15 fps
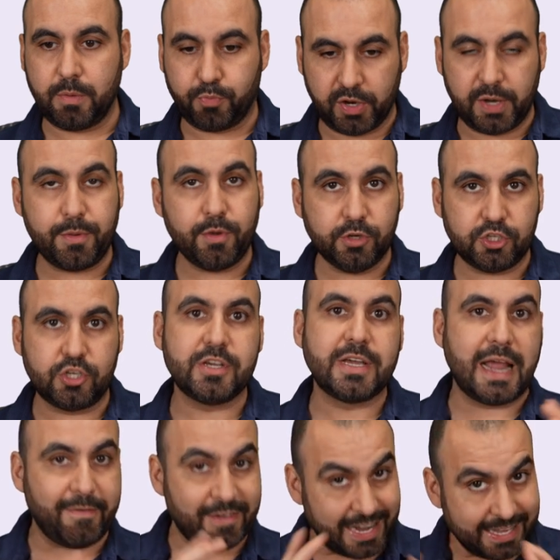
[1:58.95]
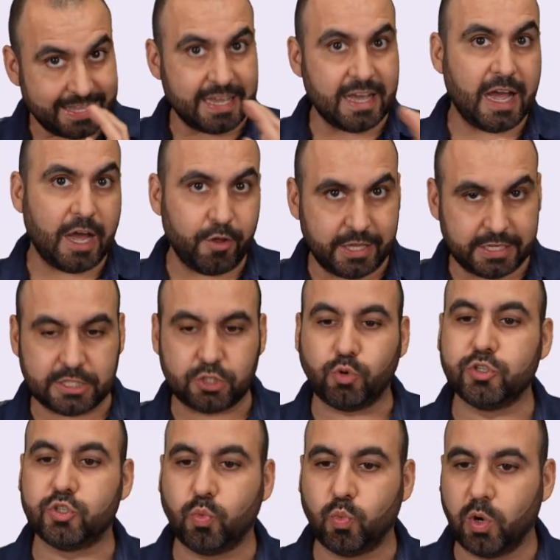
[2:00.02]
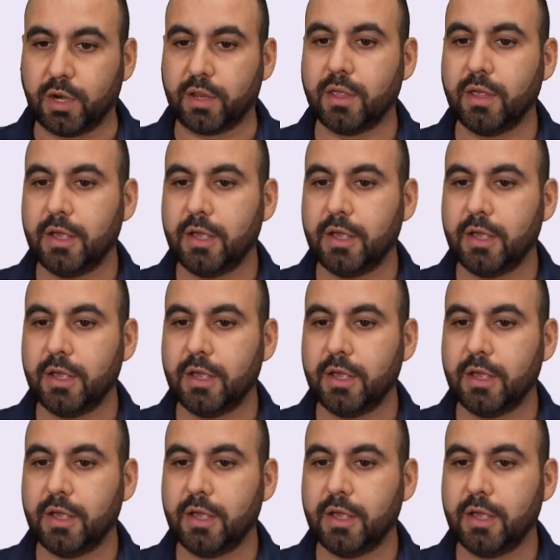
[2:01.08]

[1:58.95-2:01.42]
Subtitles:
preview so you can have an idea how this is going to work.